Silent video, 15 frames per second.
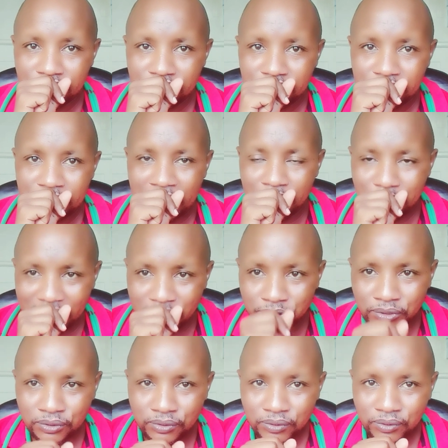Number
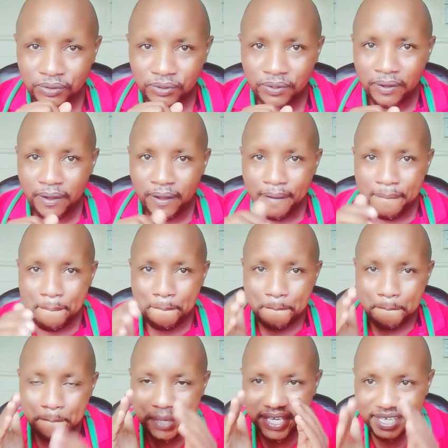two,
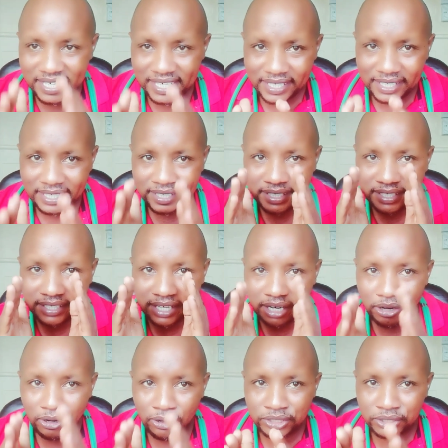being in
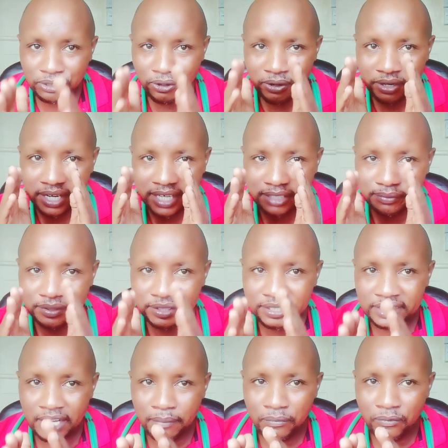close contact with
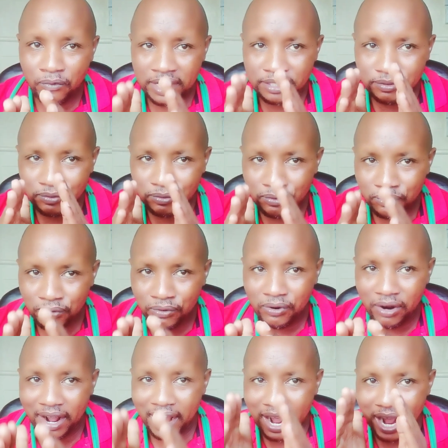someone who
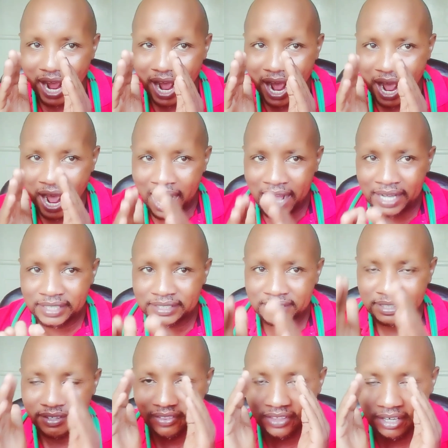has
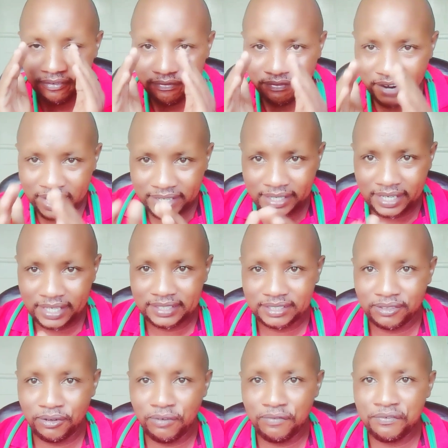the virus.
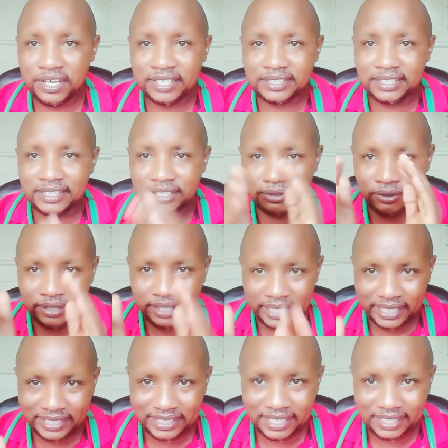Obviously, it's
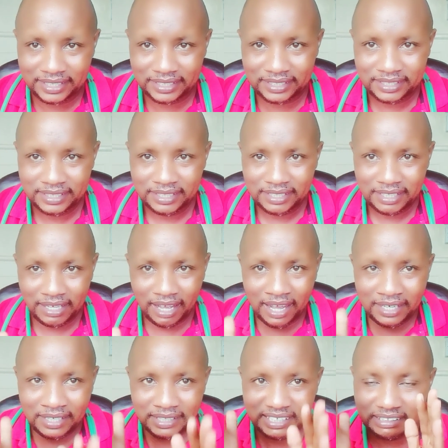contagious
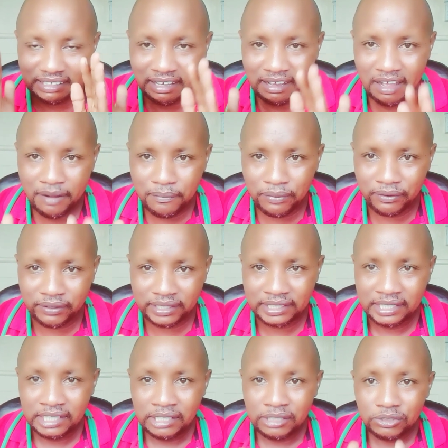and it's airborne.
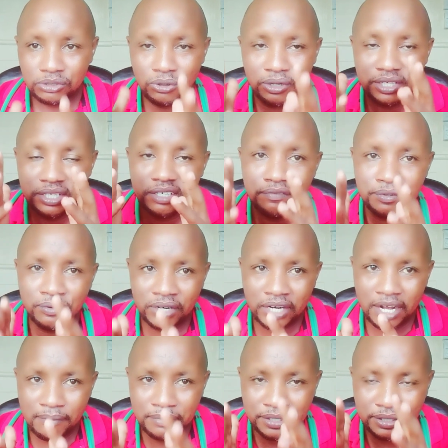So if you
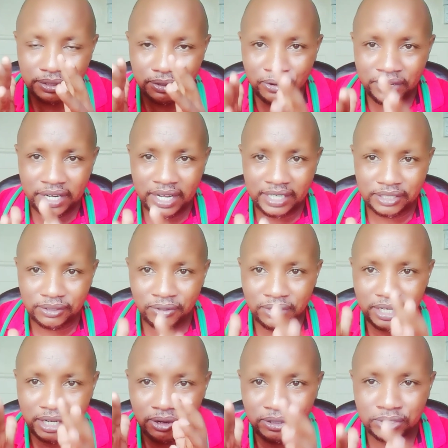come in contact or
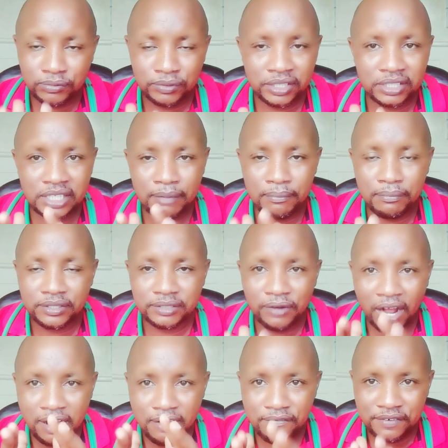close with somebody
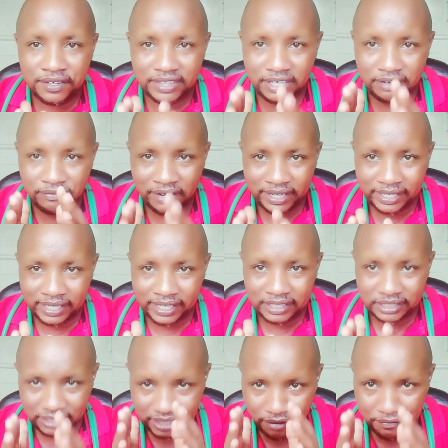having the virus,
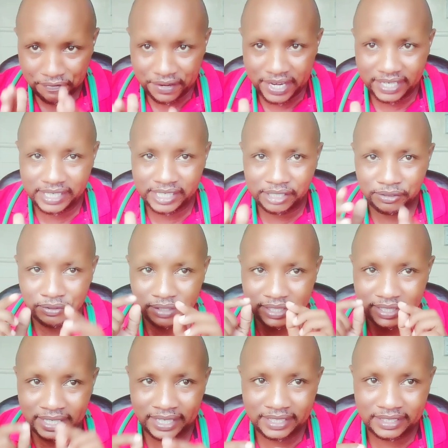definitely you will
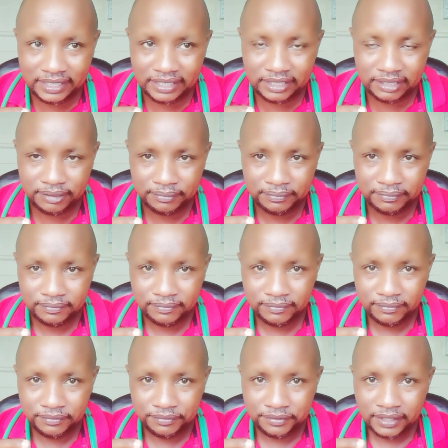get it.
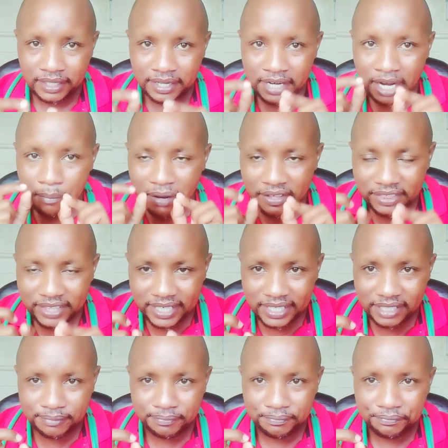Number three,